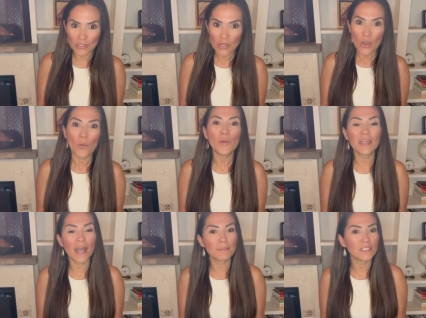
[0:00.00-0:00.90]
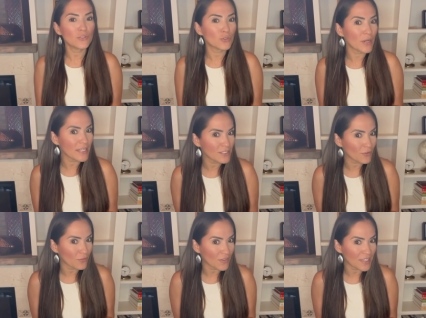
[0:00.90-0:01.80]
dollars We capped
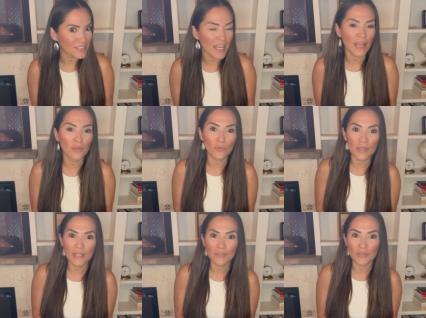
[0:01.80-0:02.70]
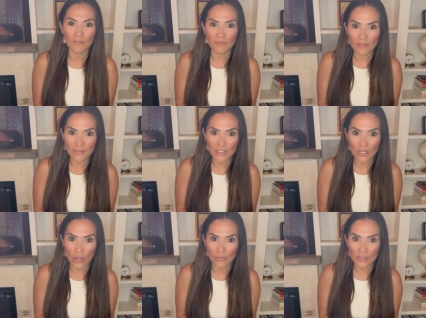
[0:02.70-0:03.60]
transfer fees at
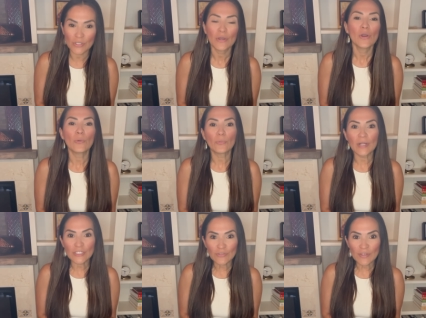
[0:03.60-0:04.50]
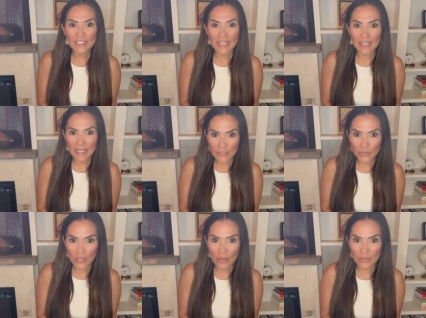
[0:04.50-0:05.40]
$350, rush fees at
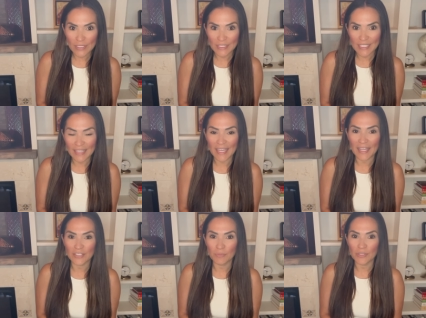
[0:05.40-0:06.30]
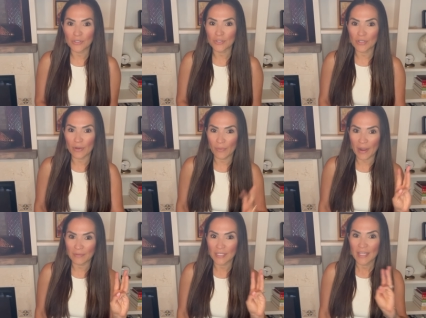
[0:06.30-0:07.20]
$100 and said they had to be turned
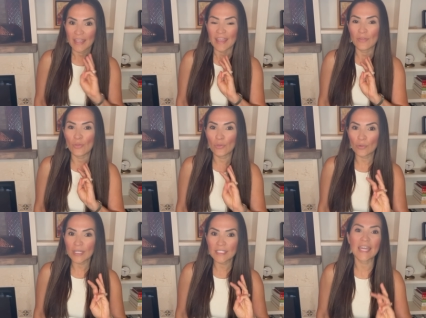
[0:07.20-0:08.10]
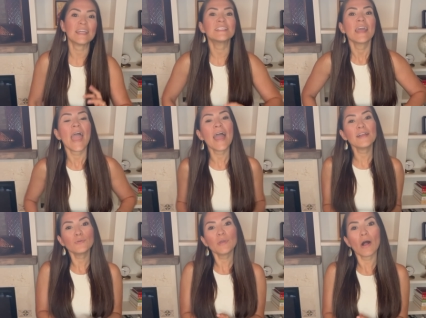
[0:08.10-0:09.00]
around in three days.
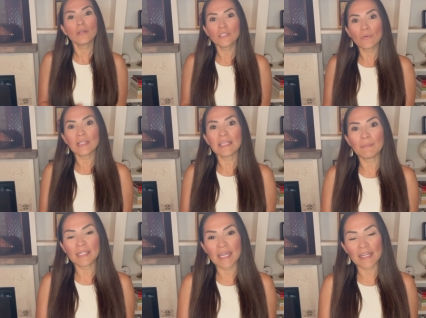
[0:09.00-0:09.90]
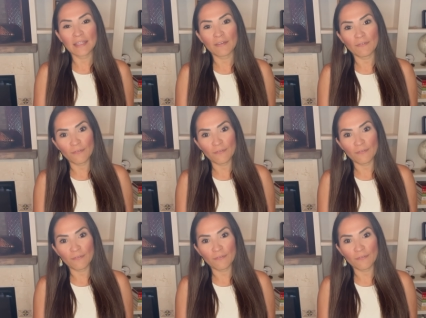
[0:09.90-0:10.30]
And we also eliminated the